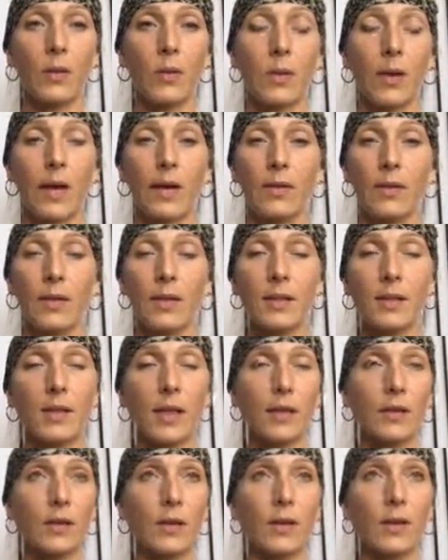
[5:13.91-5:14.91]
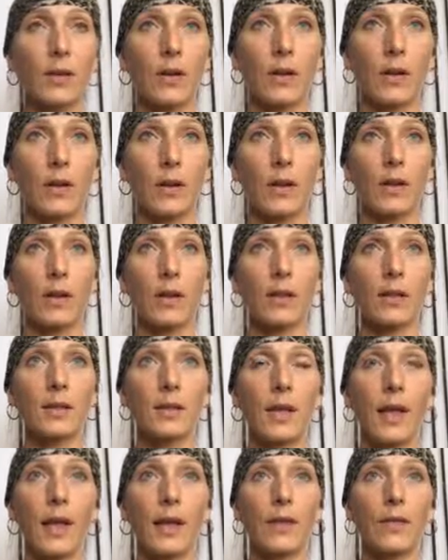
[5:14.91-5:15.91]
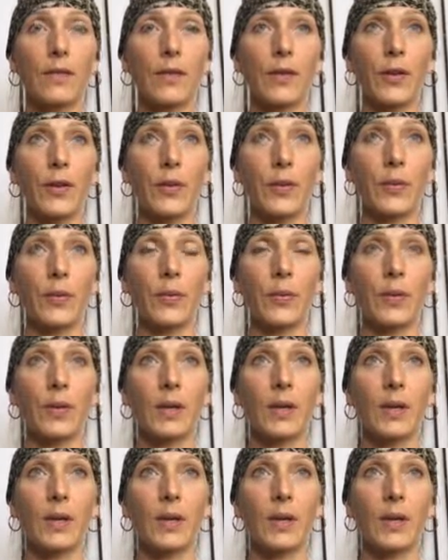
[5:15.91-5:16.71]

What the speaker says: Whatever the center of the earth looks like for you.